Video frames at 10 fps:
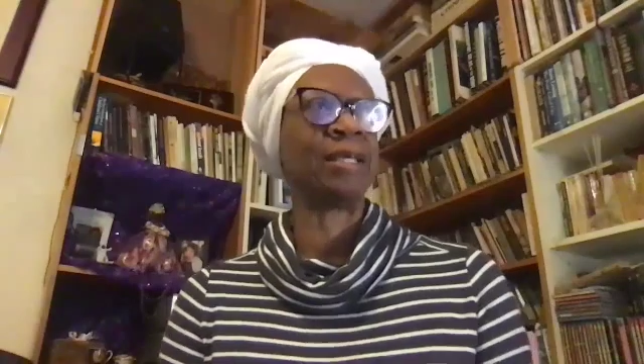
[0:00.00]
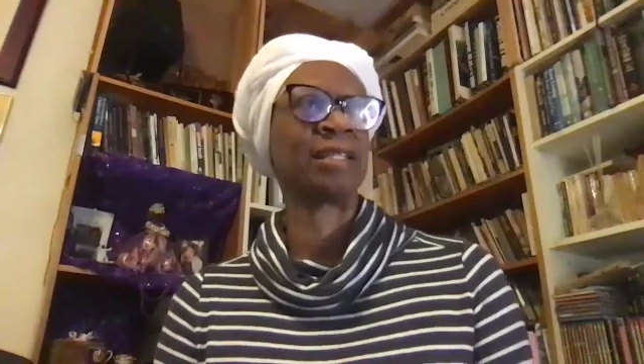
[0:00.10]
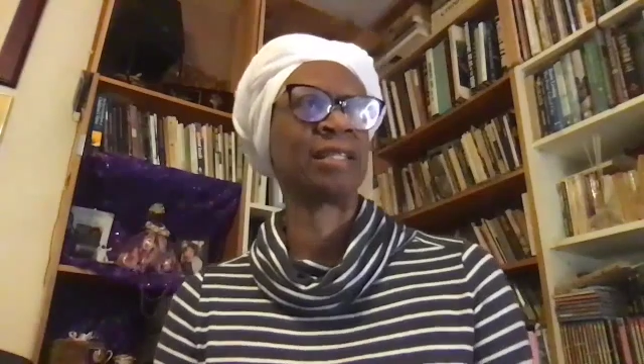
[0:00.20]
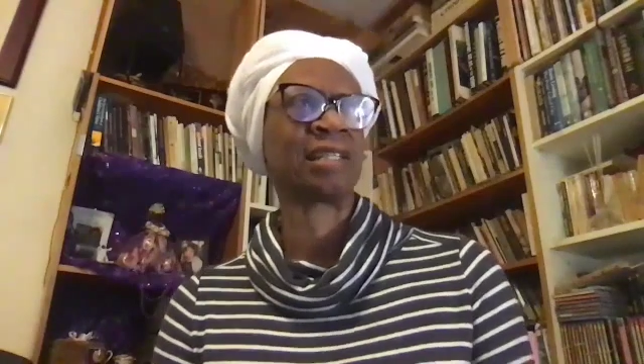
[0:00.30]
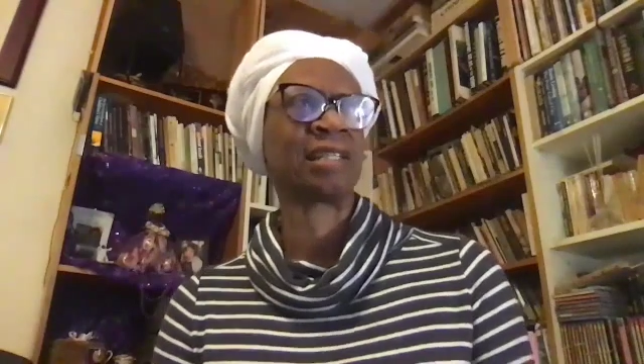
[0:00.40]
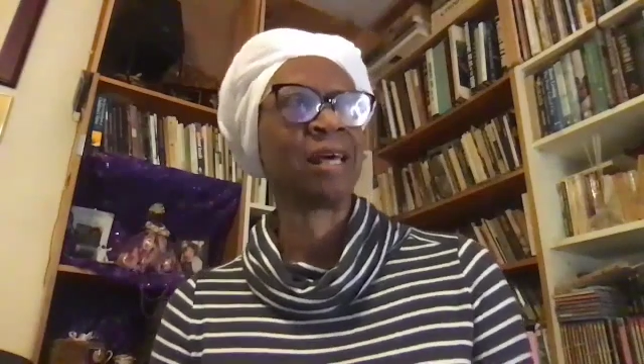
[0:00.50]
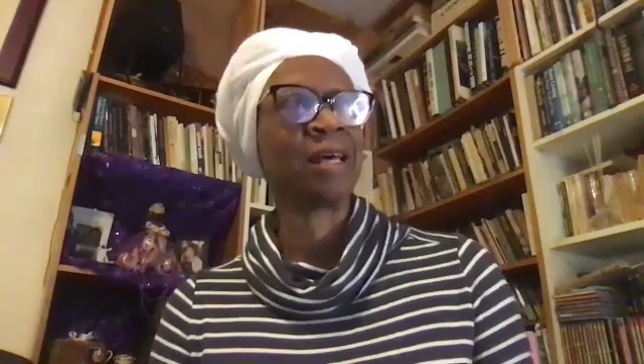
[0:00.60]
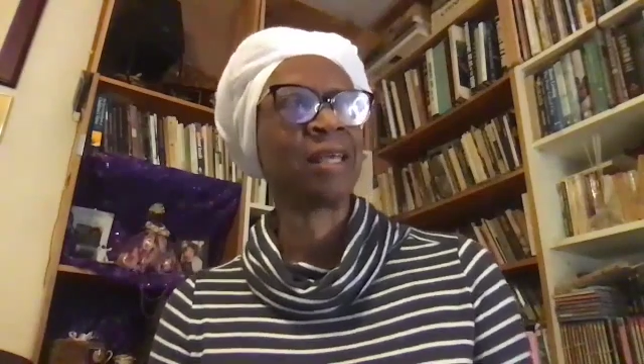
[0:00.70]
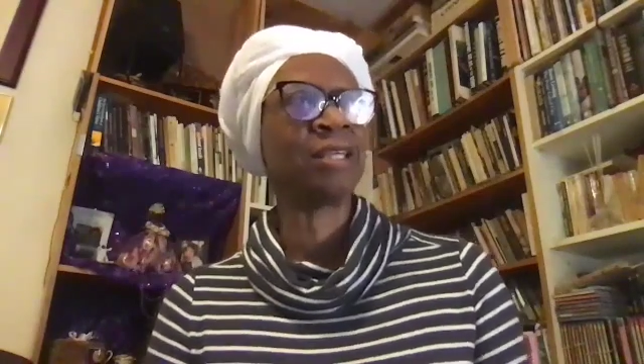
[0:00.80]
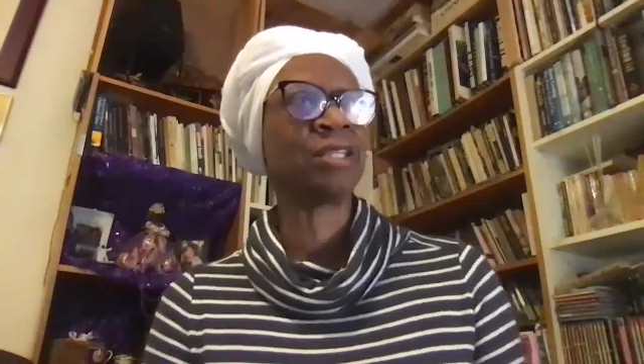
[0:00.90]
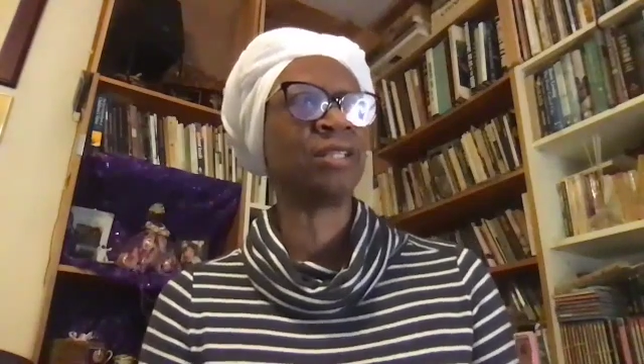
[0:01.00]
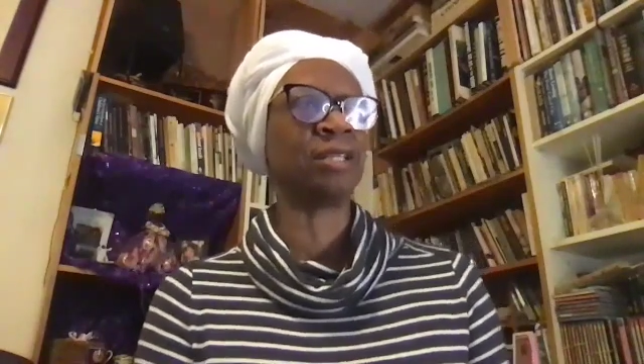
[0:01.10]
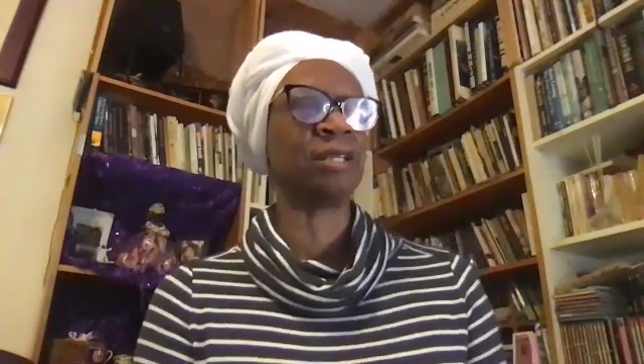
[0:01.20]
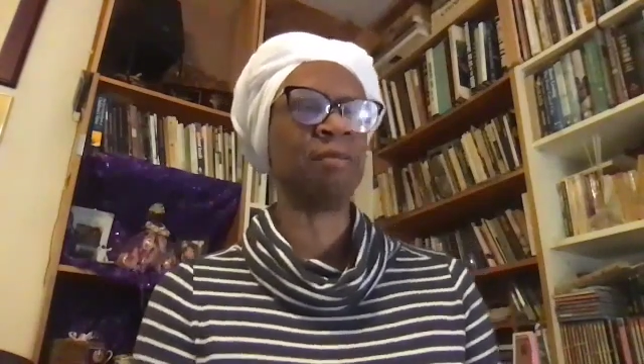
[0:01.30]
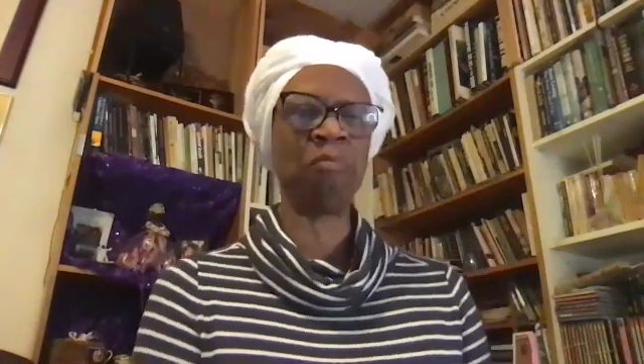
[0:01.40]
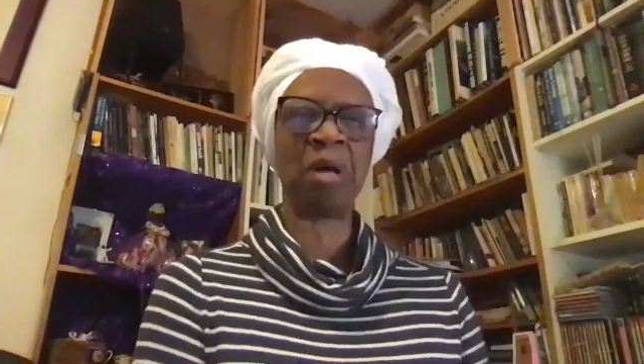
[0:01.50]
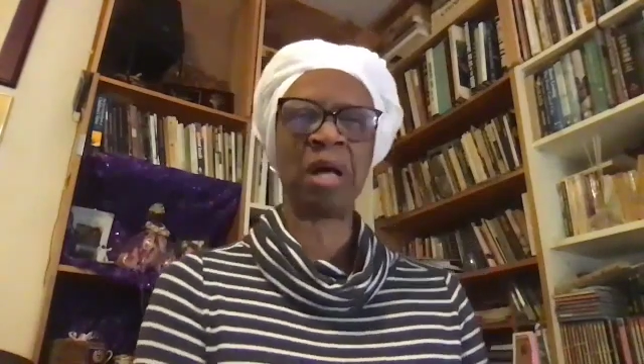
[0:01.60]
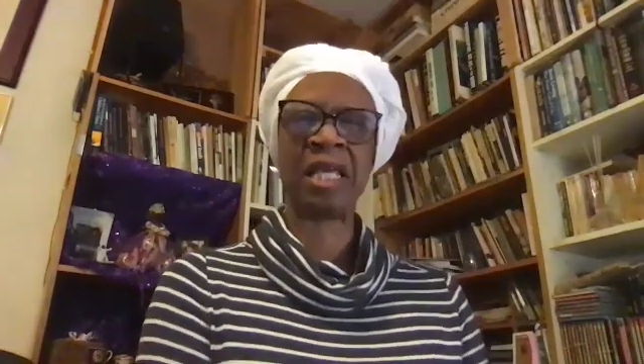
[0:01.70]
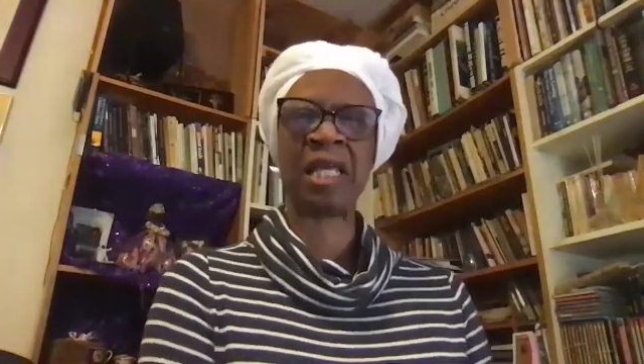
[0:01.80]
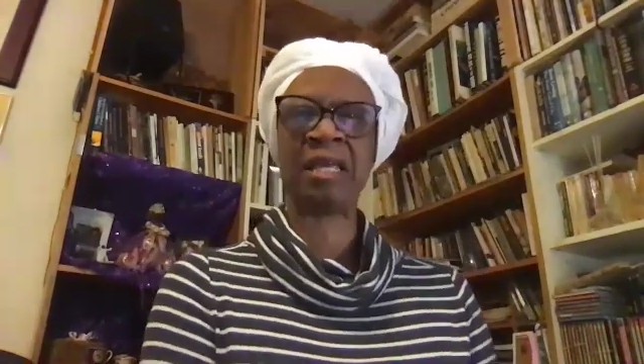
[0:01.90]
Is it sluggish? Is it
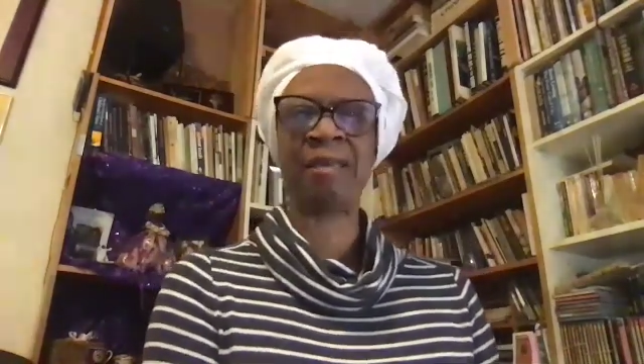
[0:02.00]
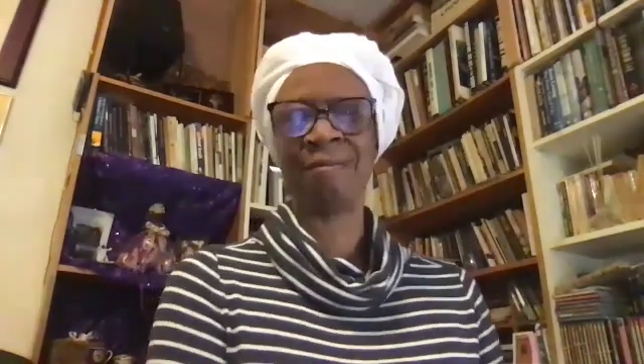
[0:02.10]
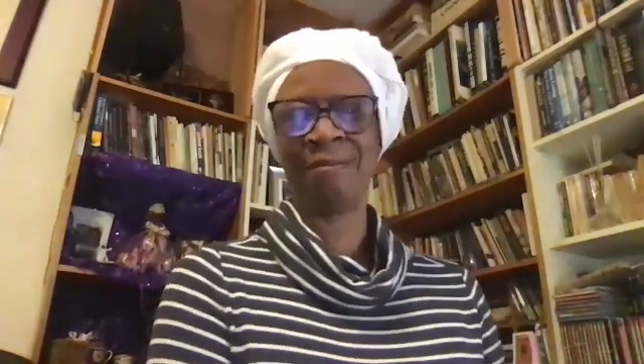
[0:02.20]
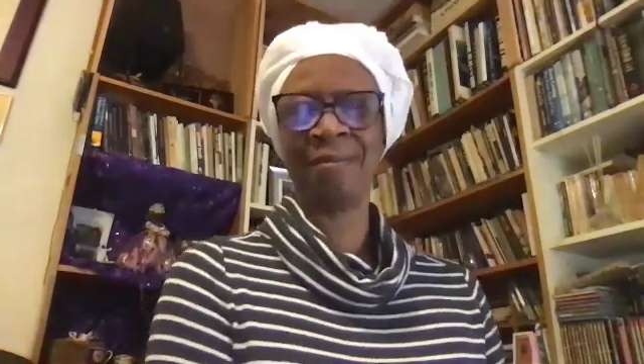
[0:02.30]
muddy?